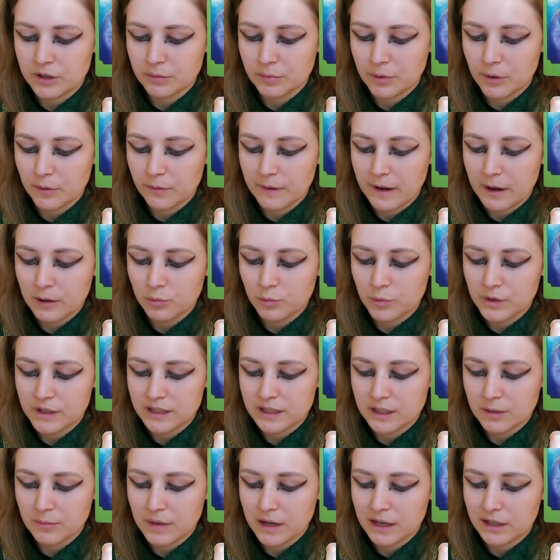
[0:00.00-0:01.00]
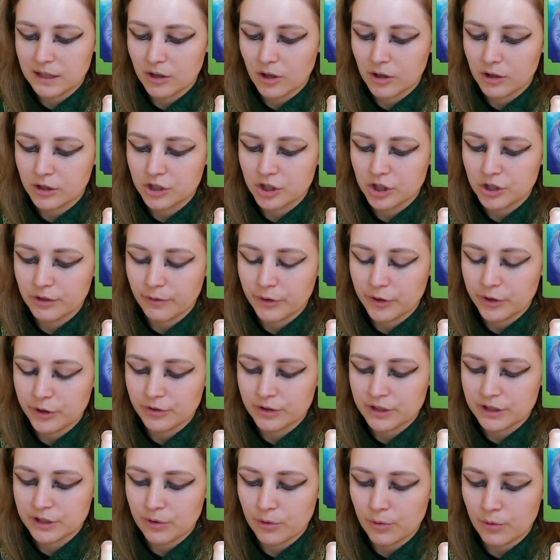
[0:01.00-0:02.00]
profound wisdom and knowledge for your
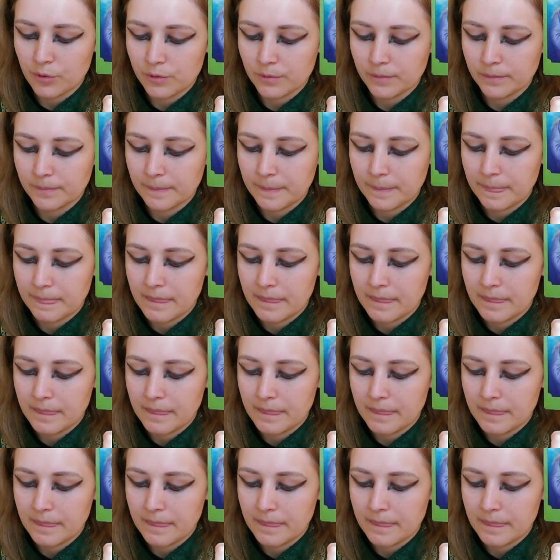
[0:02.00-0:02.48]
soul.